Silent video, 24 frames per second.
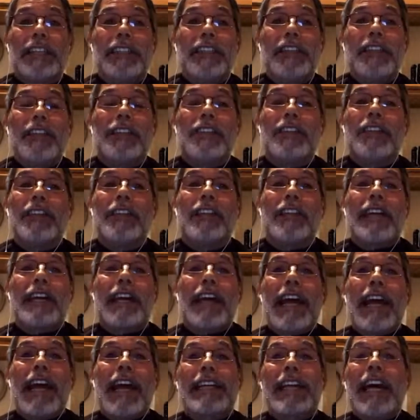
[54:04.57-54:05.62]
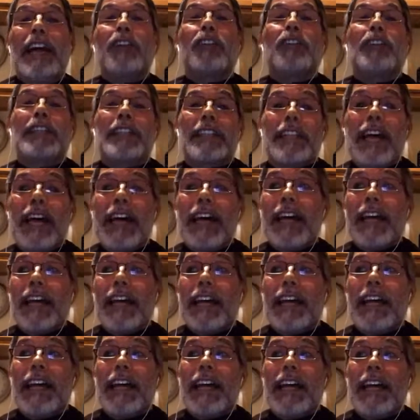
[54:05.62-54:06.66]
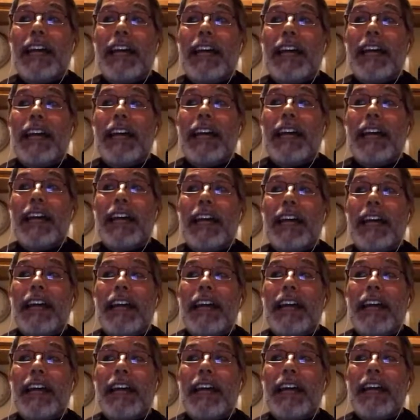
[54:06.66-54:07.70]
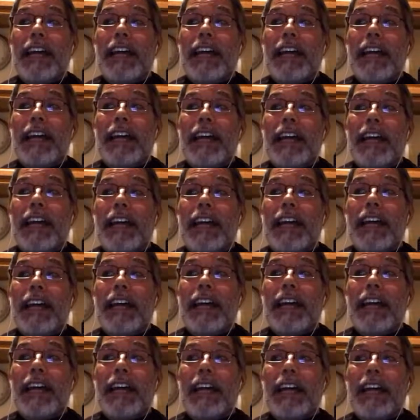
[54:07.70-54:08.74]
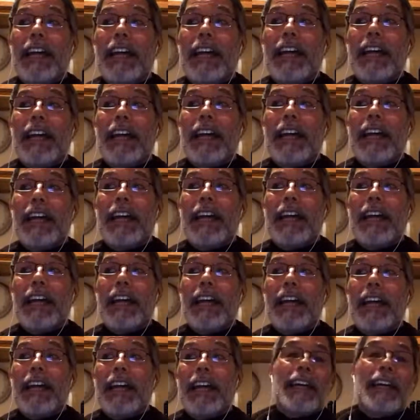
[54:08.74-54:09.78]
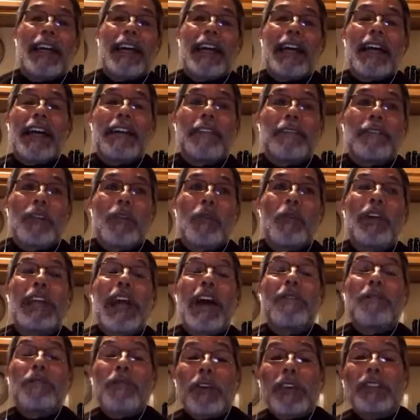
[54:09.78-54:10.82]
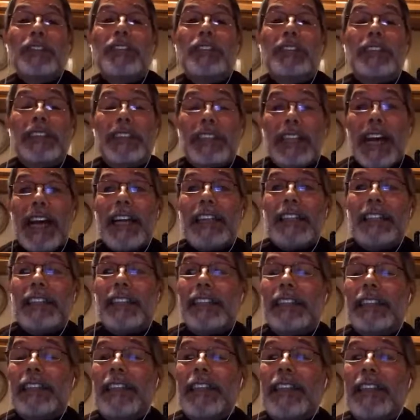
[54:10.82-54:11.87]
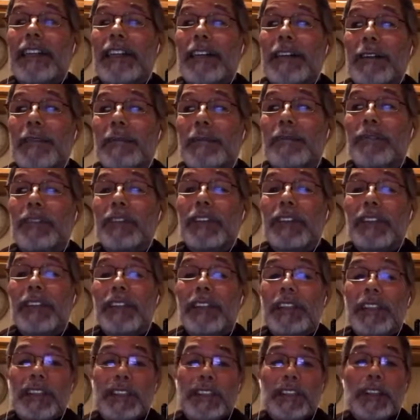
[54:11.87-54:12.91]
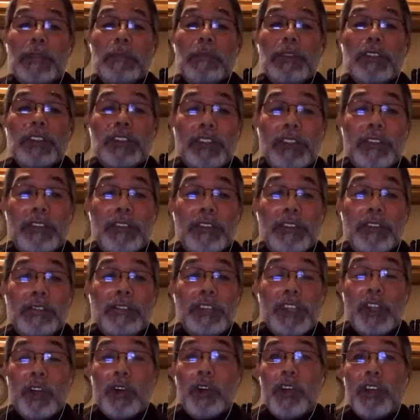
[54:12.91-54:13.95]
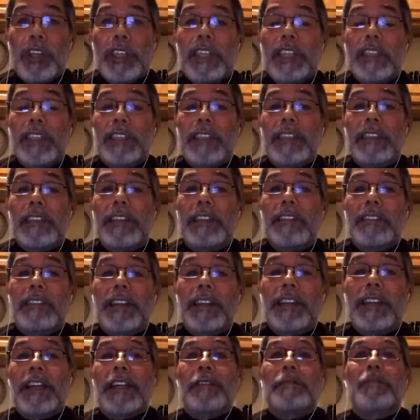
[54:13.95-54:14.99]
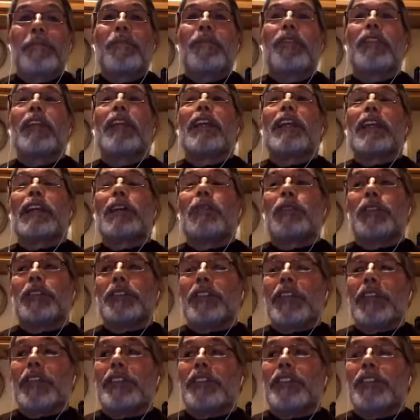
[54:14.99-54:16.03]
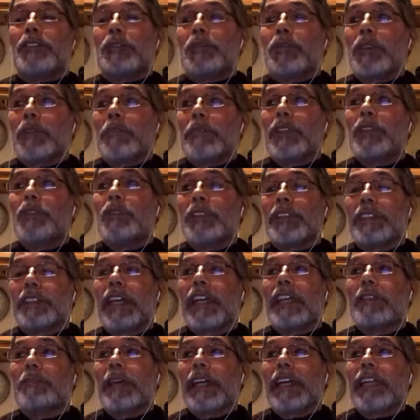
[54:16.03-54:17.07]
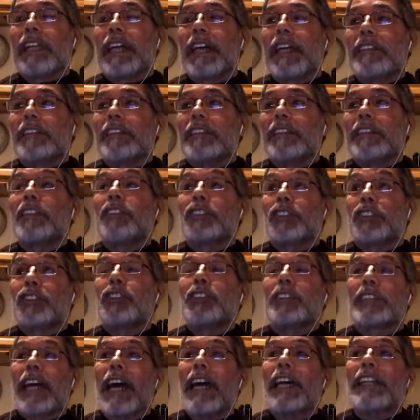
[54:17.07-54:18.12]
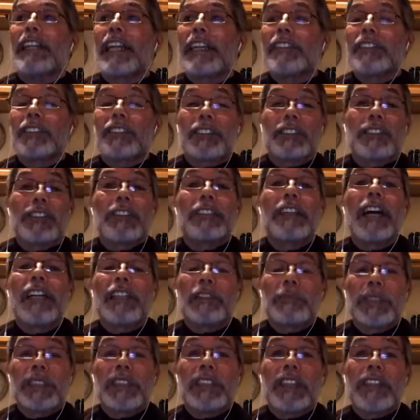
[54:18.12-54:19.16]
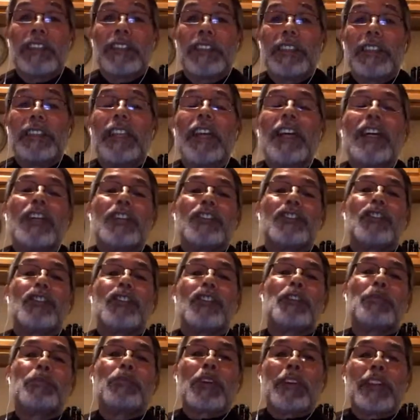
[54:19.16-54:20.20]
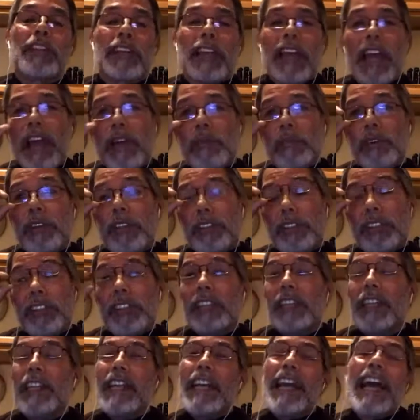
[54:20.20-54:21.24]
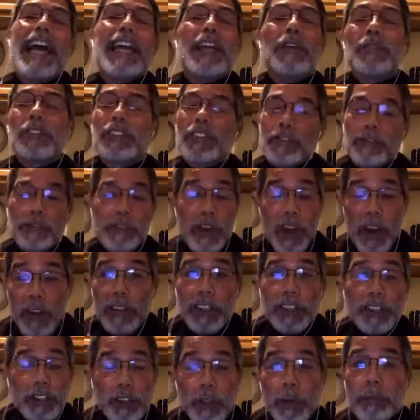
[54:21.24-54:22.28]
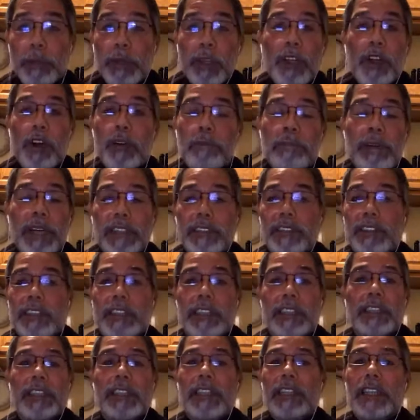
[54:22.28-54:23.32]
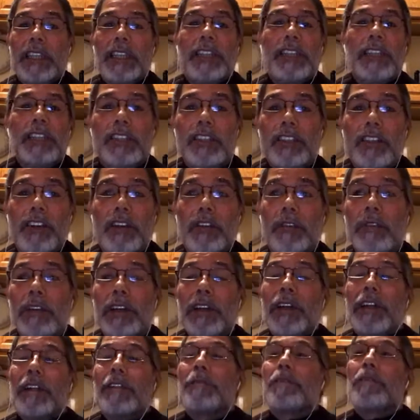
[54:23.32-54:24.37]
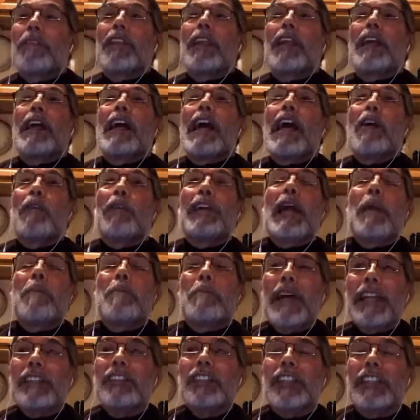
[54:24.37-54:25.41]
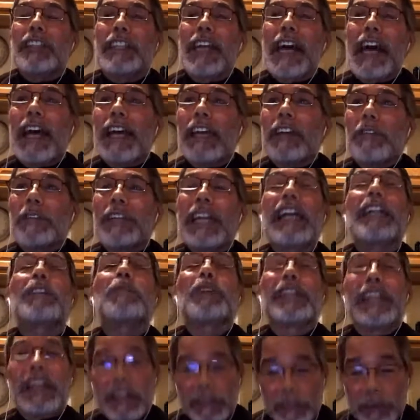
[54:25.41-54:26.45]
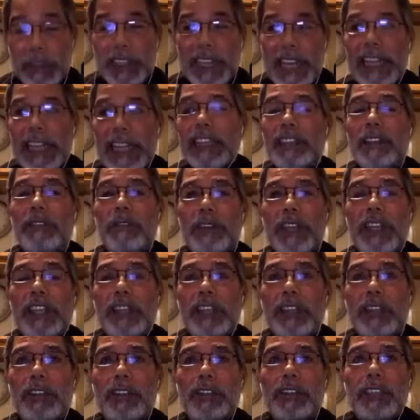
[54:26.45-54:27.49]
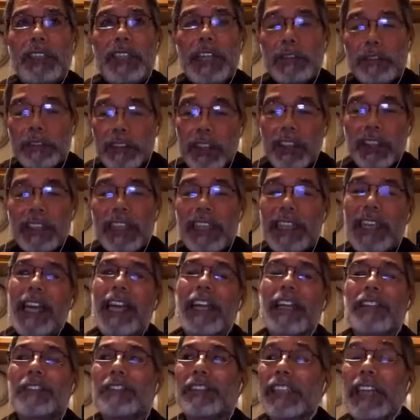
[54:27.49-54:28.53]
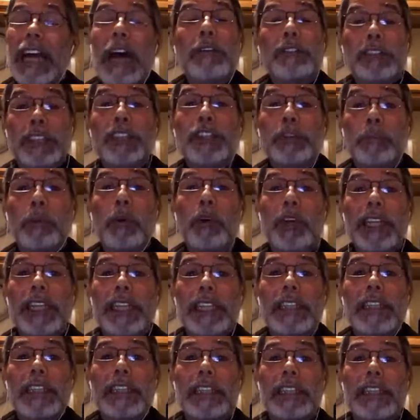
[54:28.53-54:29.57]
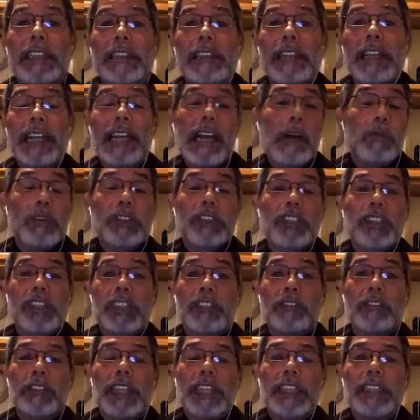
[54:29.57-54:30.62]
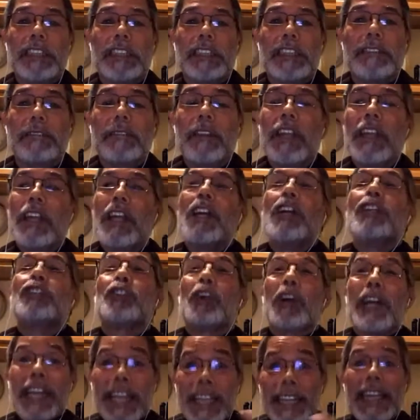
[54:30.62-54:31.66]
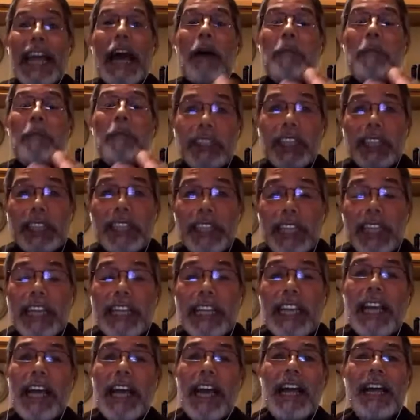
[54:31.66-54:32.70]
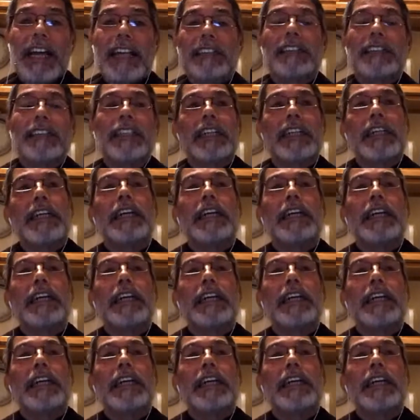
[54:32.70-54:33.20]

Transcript: then and not only that, I have a recording of when I first got the material recorded, right? It was this woman who was taking my classes, and she took that class, and she was a documentarian. So she brought her camera, and it was a very super low budget, you know, and when I mentioned that, when I got the videos and I was looking at it, I was disappointed, and I wasn't going to release it. So in that particular class,